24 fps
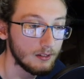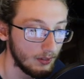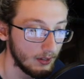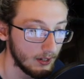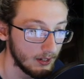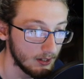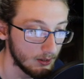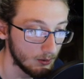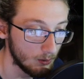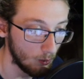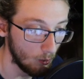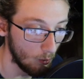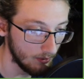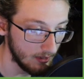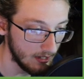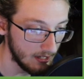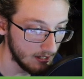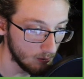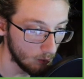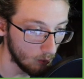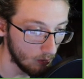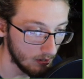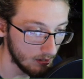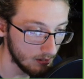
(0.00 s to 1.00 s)
these
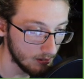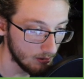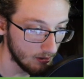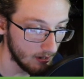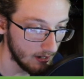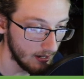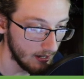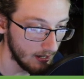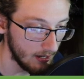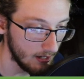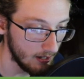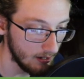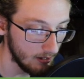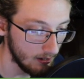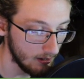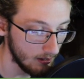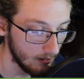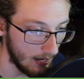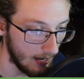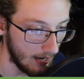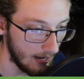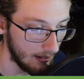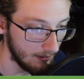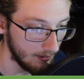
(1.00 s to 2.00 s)
1s right here,
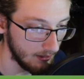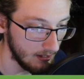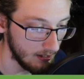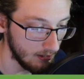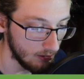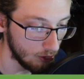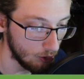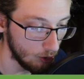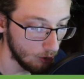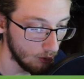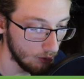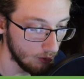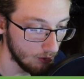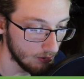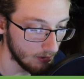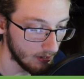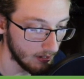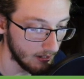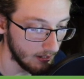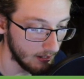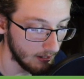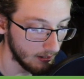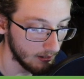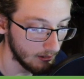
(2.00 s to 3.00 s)
and these 2s
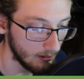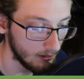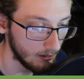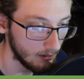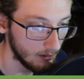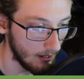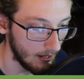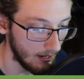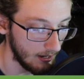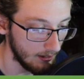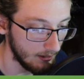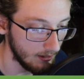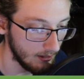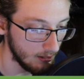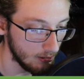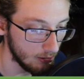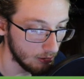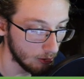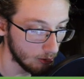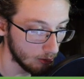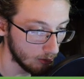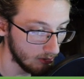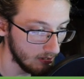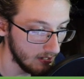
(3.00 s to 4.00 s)
right here, and these
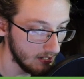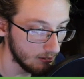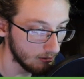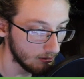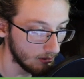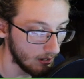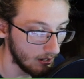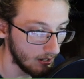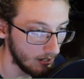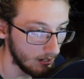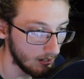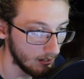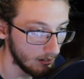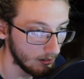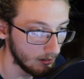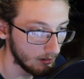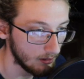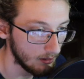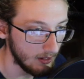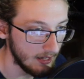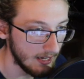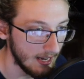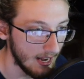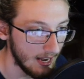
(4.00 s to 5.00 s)
3s right here.
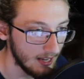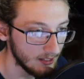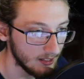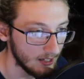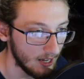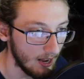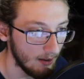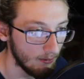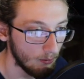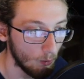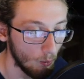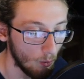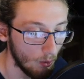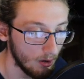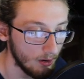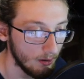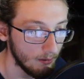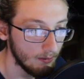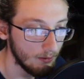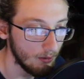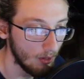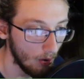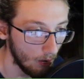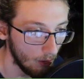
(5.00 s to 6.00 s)
He has to have one
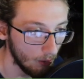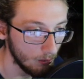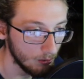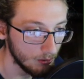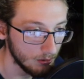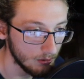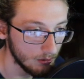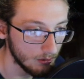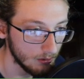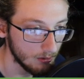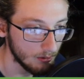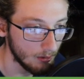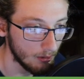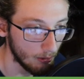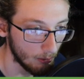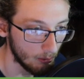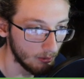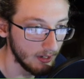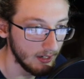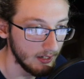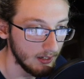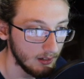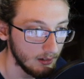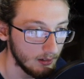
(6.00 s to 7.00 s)
of those
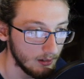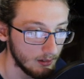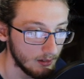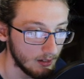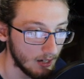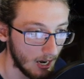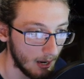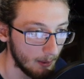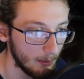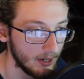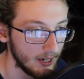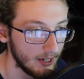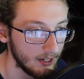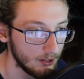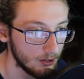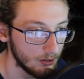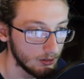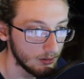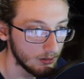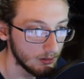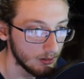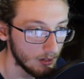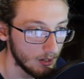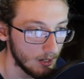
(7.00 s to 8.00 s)
3
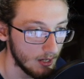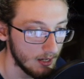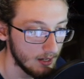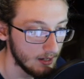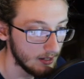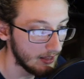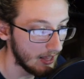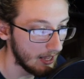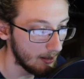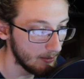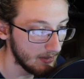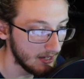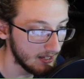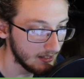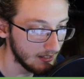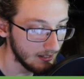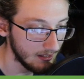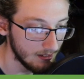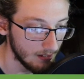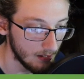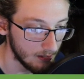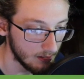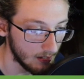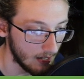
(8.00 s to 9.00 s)
combinations. That means he
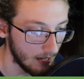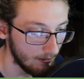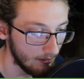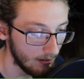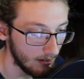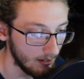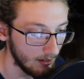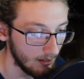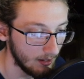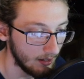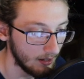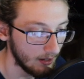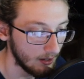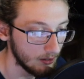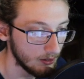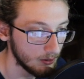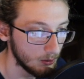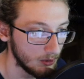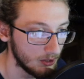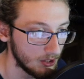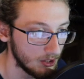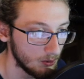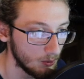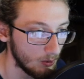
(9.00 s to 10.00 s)
doesn't have anything else,
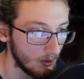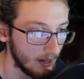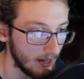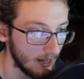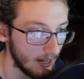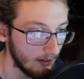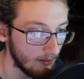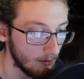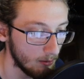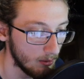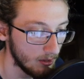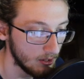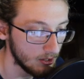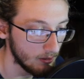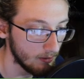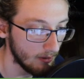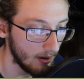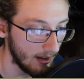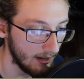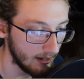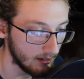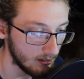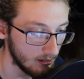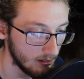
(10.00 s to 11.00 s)
which is why I have a bunch of
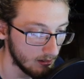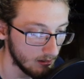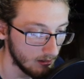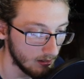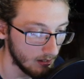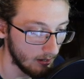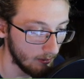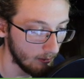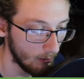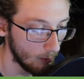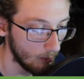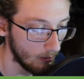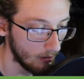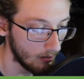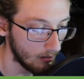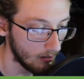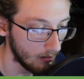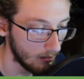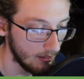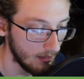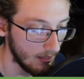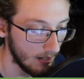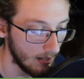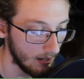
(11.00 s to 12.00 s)
X's everywhere
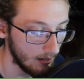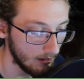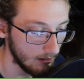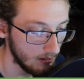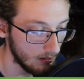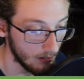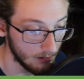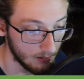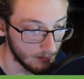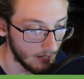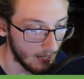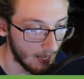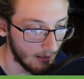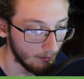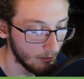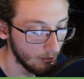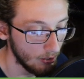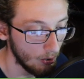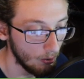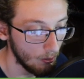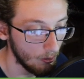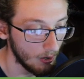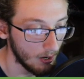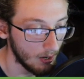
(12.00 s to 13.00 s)
that doesn't have a
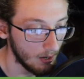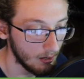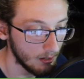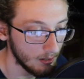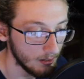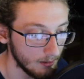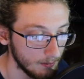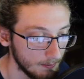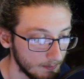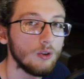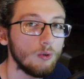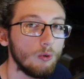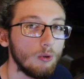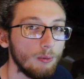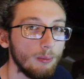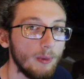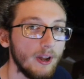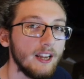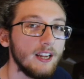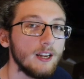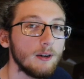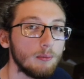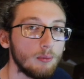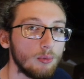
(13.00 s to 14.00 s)
note on it. So we're
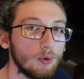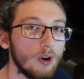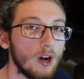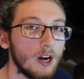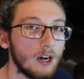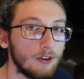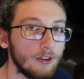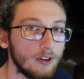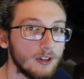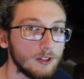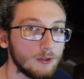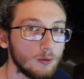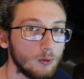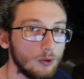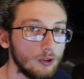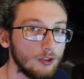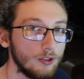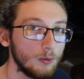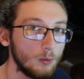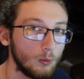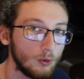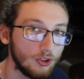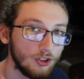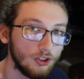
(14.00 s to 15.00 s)
making progress.
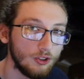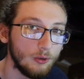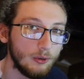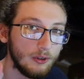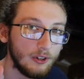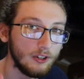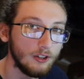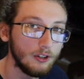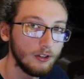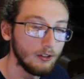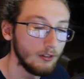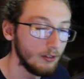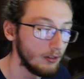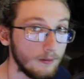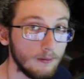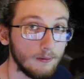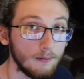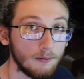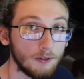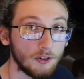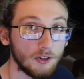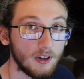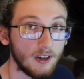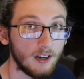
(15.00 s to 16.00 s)
We're doing good
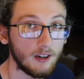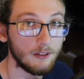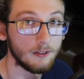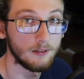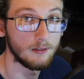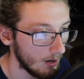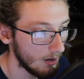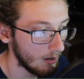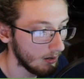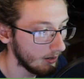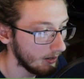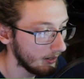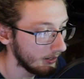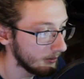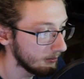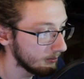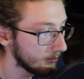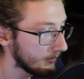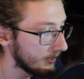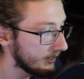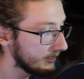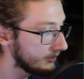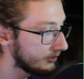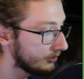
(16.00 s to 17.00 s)
for now. Alright,
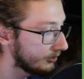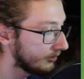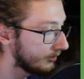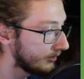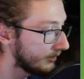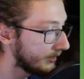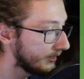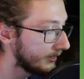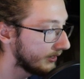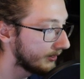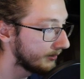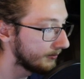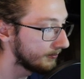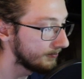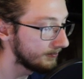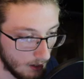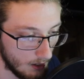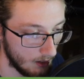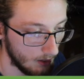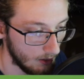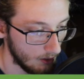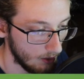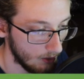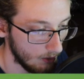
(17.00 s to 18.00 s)
my turn again.
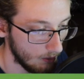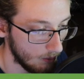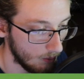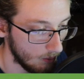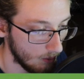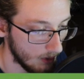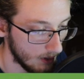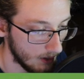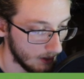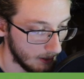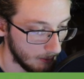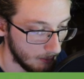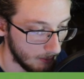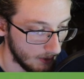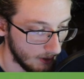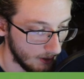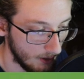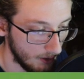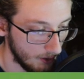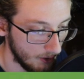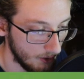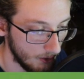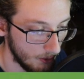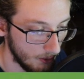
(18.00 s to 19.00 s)
I don't know what I'm
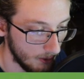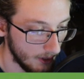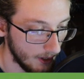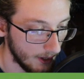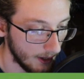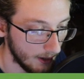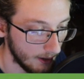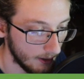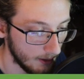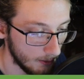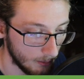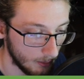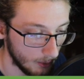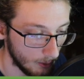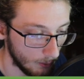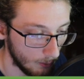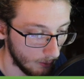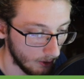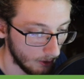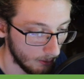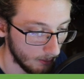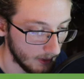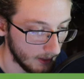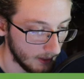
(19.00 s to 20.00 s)
gonna do yet, but
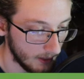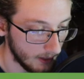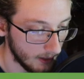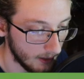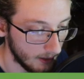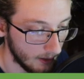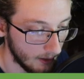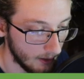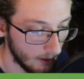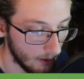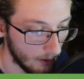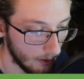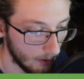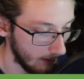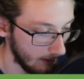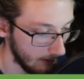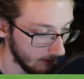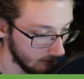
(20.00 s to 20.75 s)
where am I gonna go?